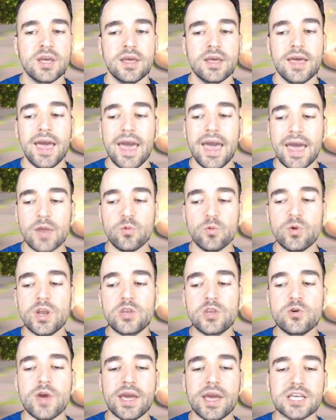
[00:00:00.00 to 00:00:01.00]
And when
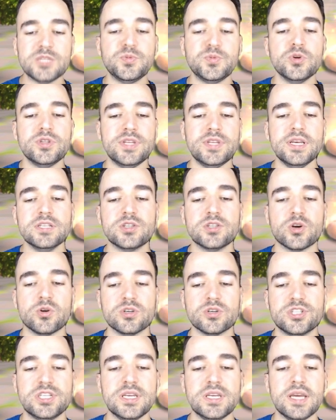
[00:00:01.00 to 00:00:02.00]
you expertise her,
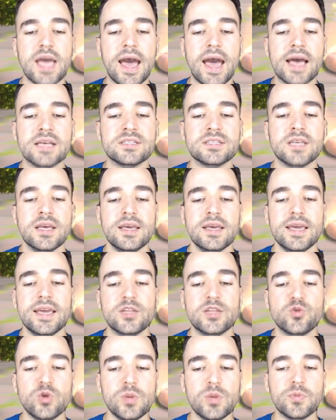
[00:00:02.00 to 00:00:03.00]
she has a
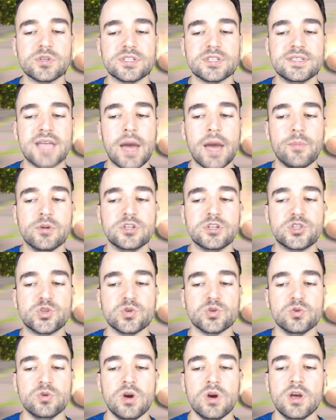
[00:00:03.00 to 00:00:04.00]
20% damage
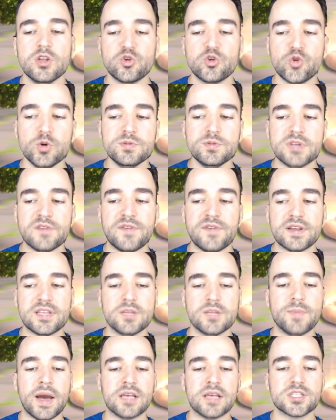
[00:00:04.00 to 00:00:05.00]
to troops
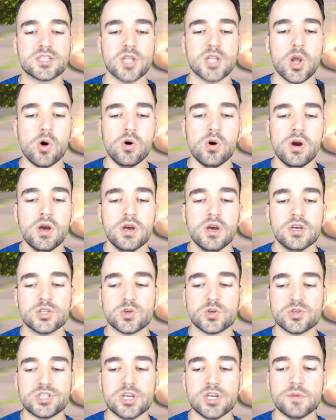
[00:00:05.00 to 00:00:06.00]
affected by slow.
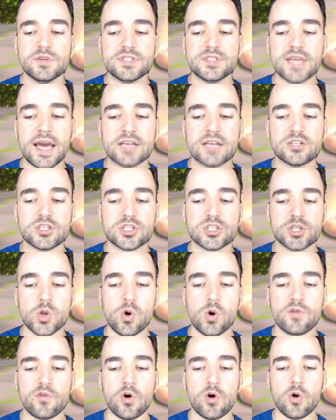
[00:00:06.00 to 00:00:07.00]
So she obviously has a slow
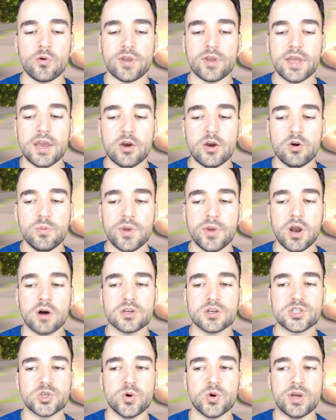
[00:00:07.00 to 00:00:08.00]
of her own here, but
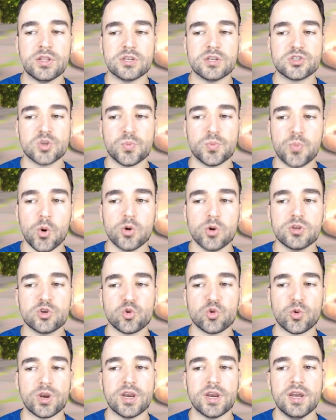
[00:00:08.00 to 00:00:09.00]
also in the support
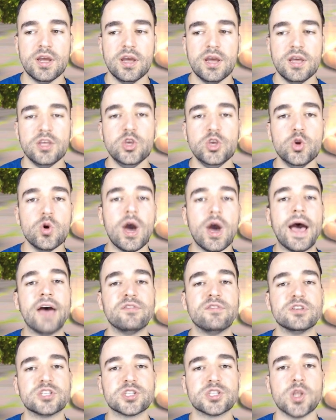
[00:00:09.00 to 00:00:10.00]
tree, you have
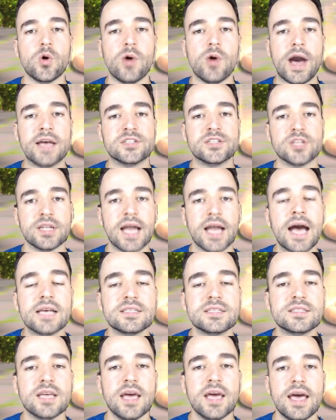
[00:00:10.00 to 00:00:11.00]
a slow as the
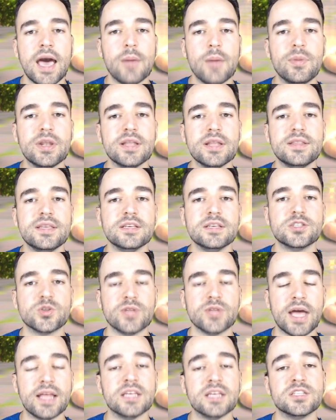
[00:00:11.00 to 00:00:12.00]
last ability. So
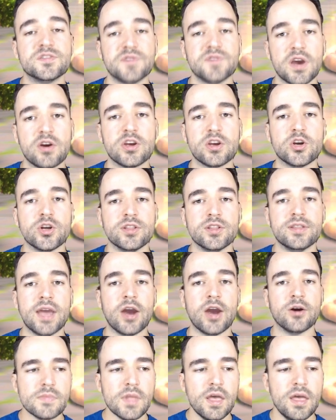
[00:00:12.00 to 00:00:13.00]
that is very good
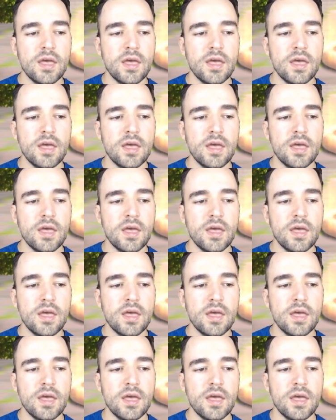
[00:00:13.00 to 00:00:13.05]
there.